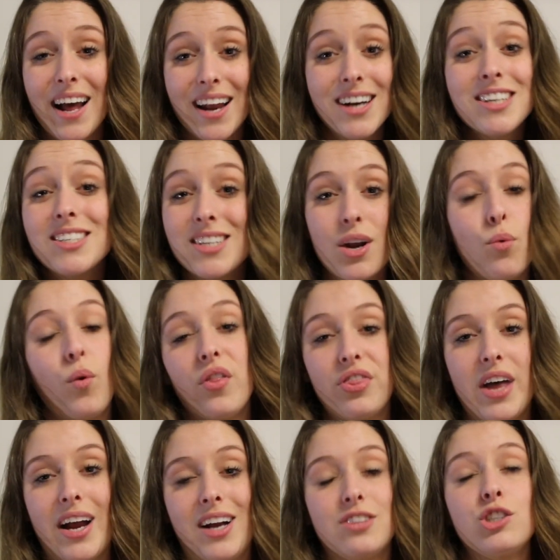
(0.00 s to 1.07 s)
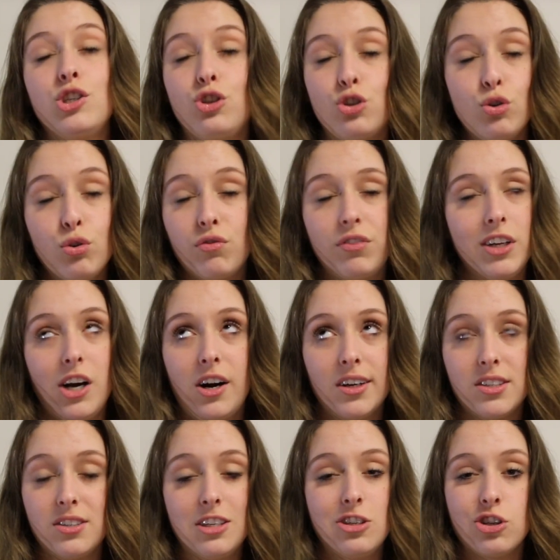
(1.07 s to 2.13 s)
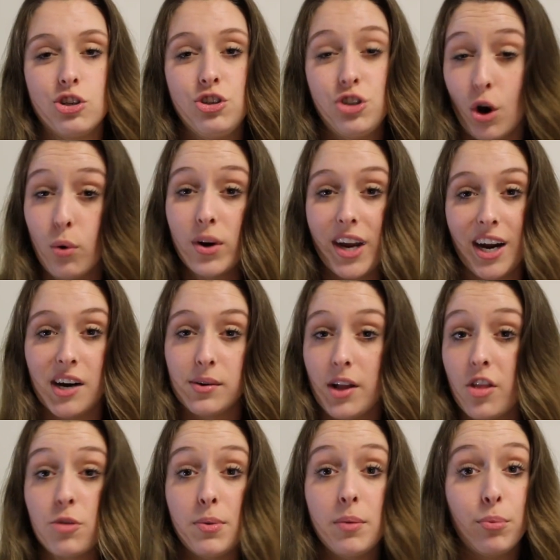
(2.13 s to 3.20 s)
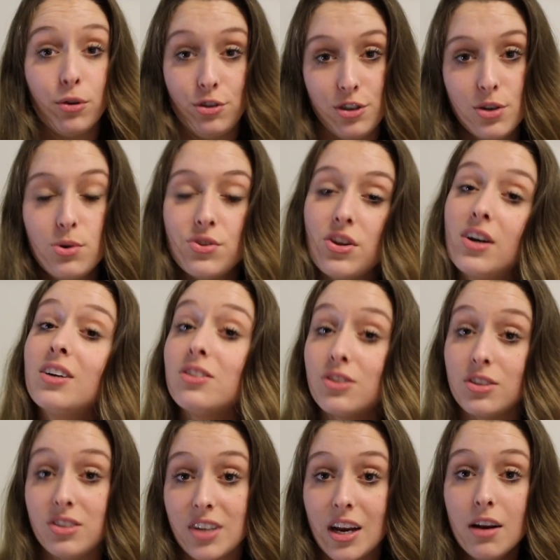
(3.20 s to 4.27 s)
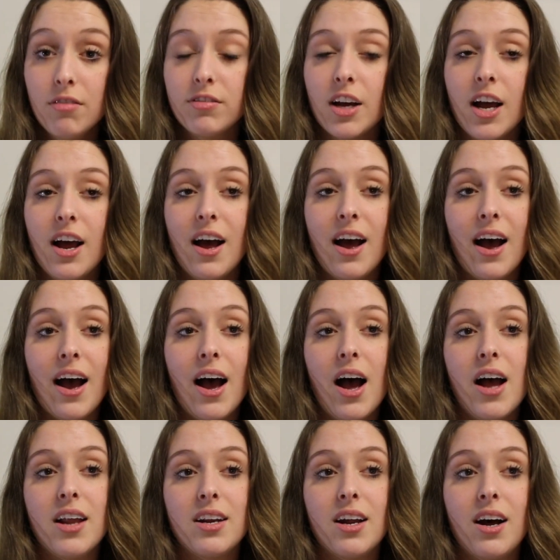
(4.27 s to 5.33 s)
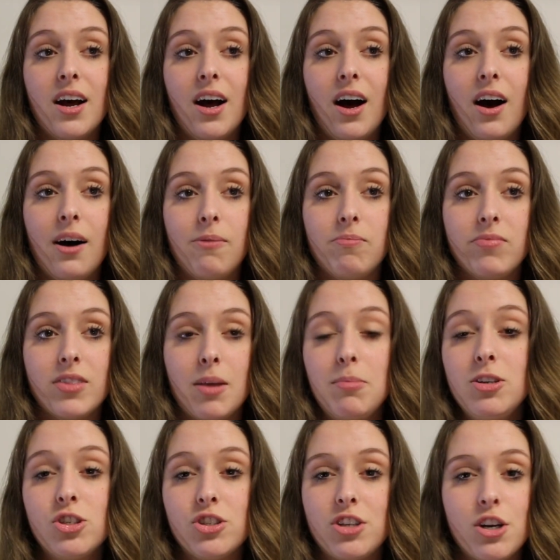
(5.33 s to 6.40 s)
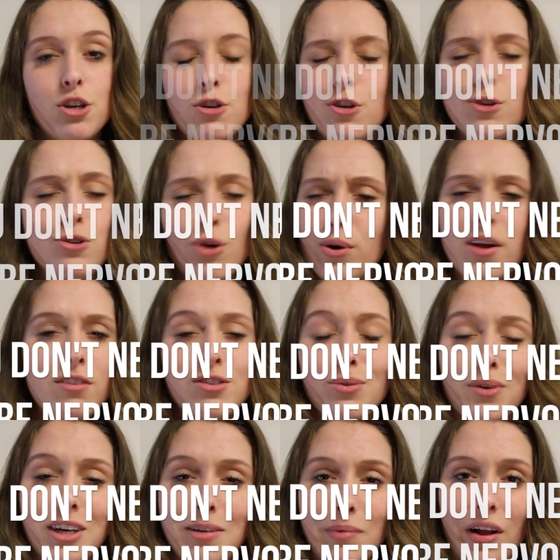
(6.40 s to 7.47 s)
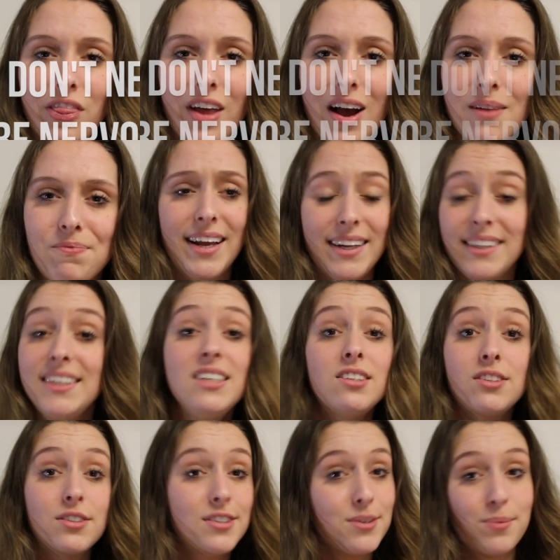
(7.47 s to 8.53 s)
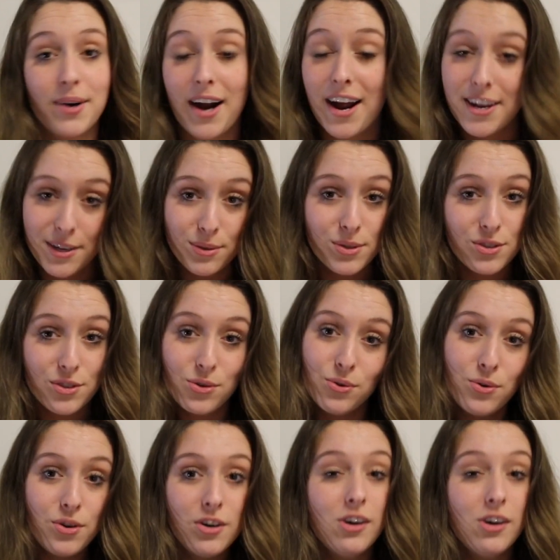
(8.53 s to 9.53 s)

And I just didn't want that because I truthfully, honestly just don't care what other people do as long as they're safe. And um, let me just tell you, you don't have to worry about that. At least where I go to school,